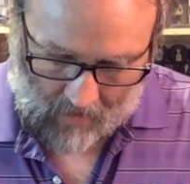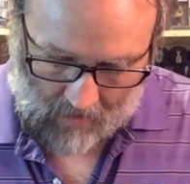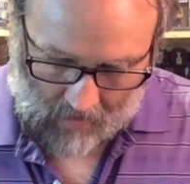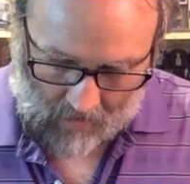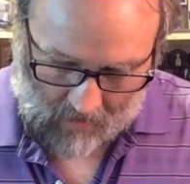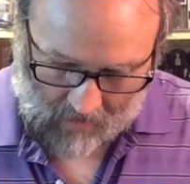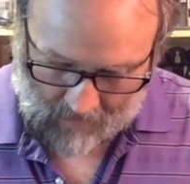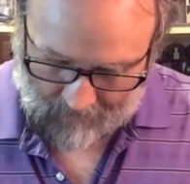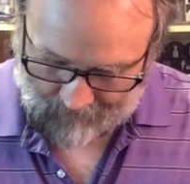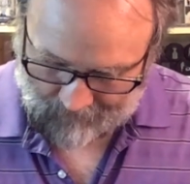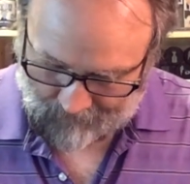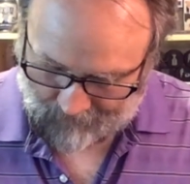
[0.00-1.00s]

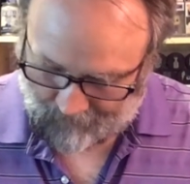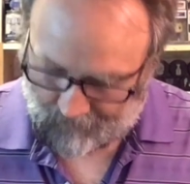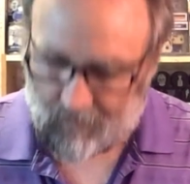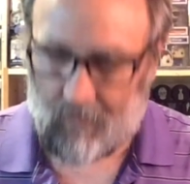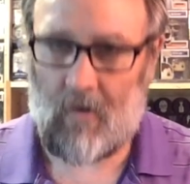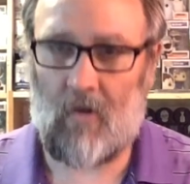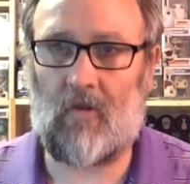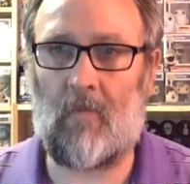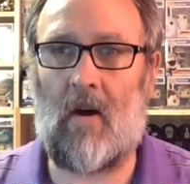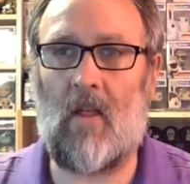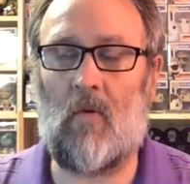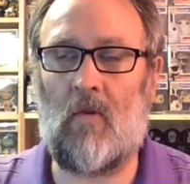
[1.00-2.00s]
them. There's some
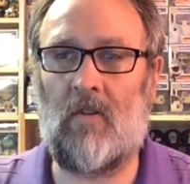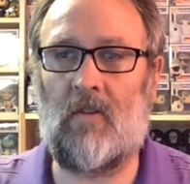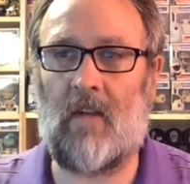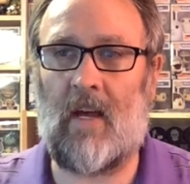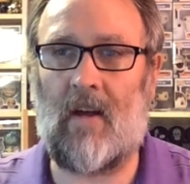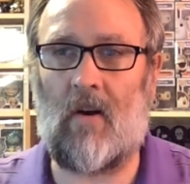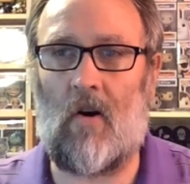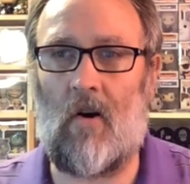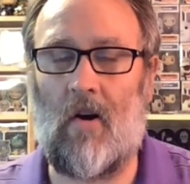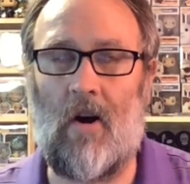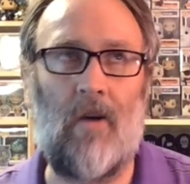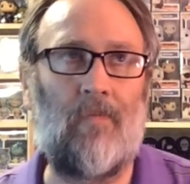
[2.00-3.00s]
other ones that
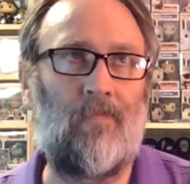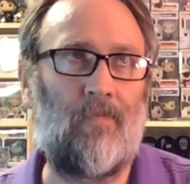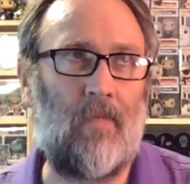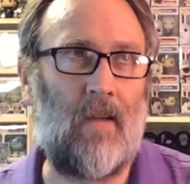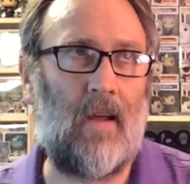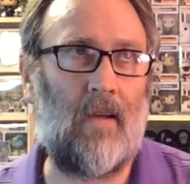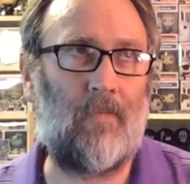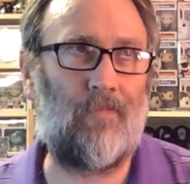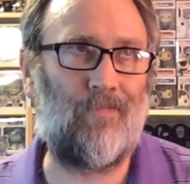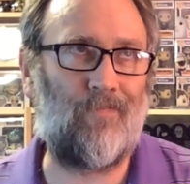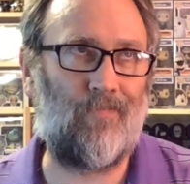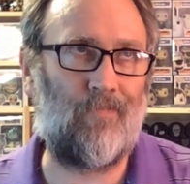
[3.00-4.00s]
are a
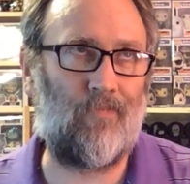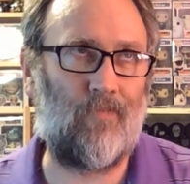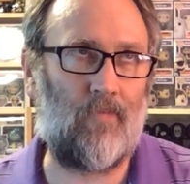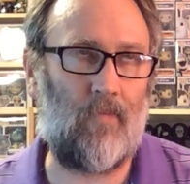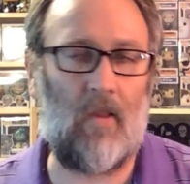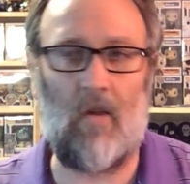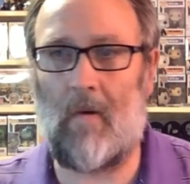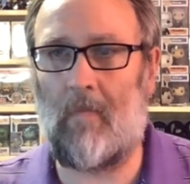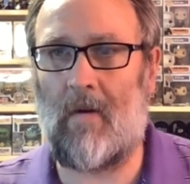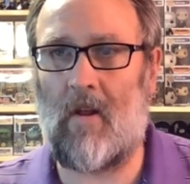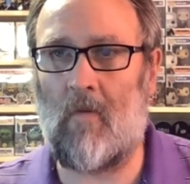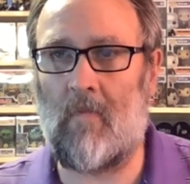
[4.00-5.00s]
little bit
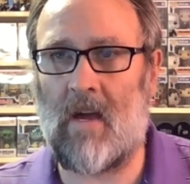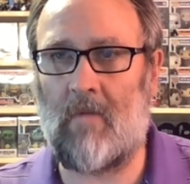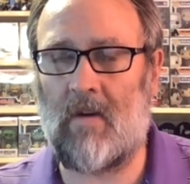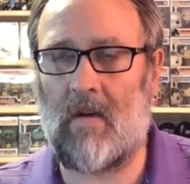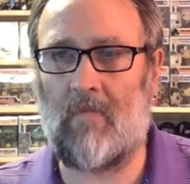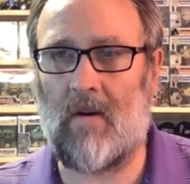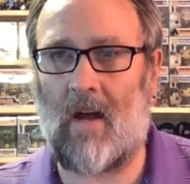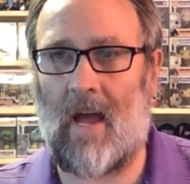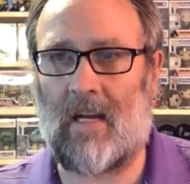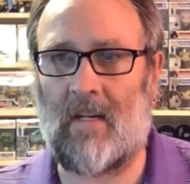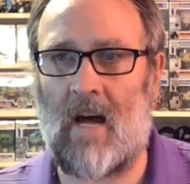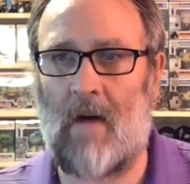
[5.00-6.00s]
better maybe, but
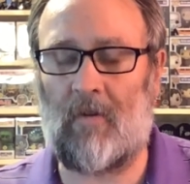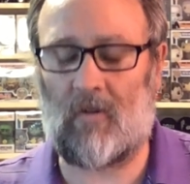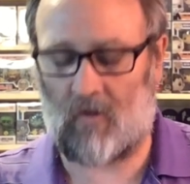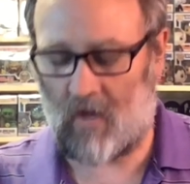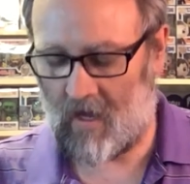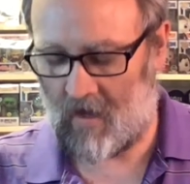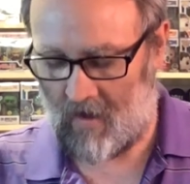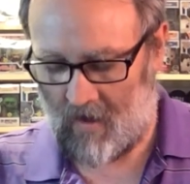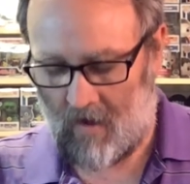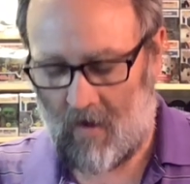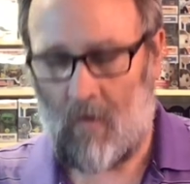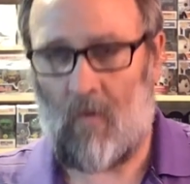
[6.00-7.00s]
economically,
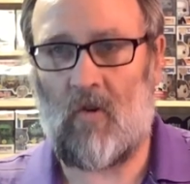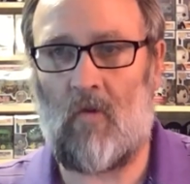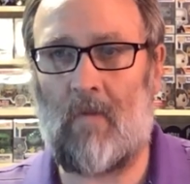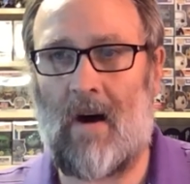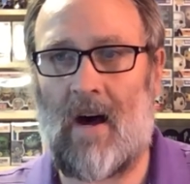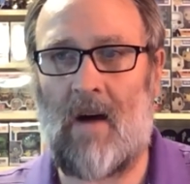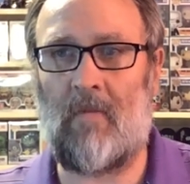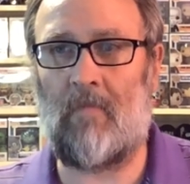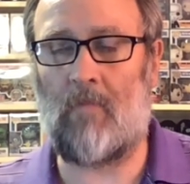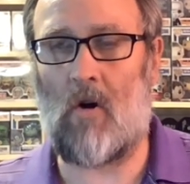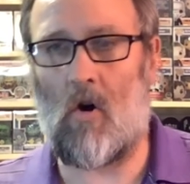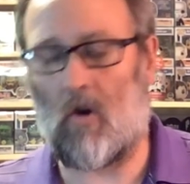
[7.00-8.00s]
when you buy them in
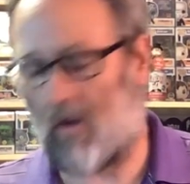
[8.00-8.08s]
bulk,